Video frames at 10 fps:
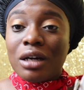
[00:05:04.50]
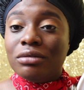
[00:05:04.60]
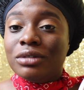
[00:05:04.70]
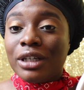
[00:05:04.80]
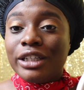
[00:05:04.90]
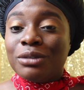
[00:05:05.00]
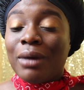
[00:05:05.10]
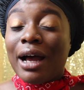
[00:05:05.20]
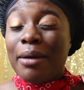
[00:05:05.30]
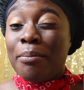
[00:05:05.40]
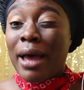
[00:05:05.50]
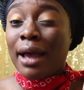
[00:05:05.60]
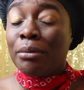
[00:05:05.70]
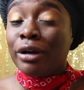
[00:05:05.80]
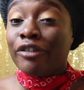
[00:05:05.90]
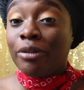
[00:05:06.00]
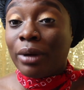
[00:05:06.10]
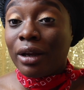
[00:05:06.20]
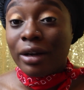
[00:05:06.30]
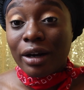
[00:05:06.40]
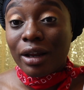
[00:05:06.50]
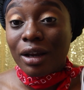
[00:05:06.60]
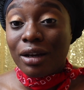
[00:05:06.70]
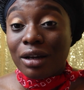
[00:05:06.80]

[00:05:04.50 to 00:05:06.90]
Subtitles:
don't judge my back mirror for being dirty.